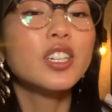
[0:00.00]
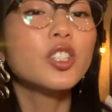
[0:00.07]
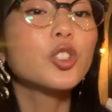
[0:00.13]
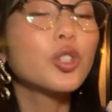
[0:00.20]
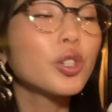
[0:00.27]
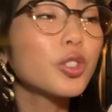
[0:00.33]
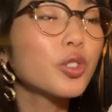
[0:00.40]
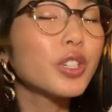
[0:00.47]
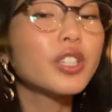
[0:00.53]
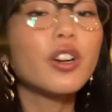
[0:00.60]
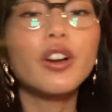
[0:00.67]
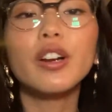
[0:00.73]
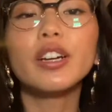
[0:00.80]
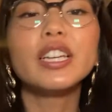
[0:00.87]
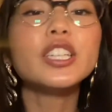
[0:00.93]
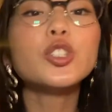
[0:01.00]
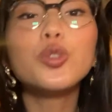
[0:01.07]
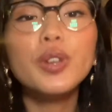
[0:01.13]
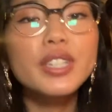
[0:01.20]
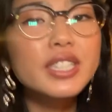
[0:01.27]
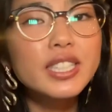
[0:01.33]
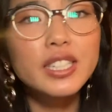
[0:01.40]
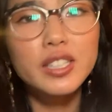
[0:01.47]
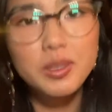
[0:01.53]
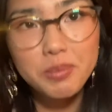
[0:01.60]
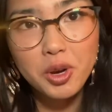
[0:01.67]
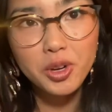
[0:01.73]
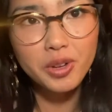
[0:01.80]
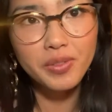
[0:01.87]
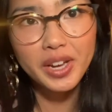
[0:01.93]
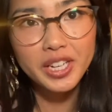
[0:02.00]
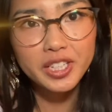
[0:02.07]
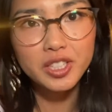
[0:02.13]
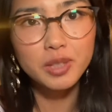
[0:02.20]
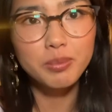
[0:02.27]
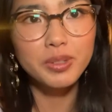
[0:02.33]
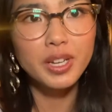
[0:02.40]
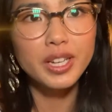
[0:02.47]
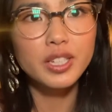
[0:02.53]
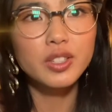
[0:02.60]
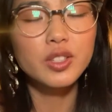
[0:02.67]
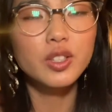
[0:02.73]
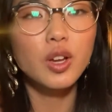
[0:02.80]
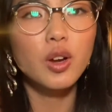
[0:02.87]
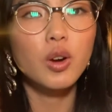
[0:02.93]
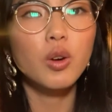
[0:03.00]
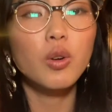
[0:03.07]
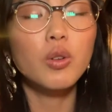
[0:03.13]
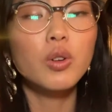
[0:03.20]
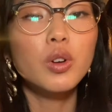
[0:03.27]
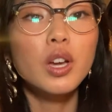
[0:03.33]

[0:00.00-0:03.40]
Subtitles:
Children are intrinsically motivated to play, so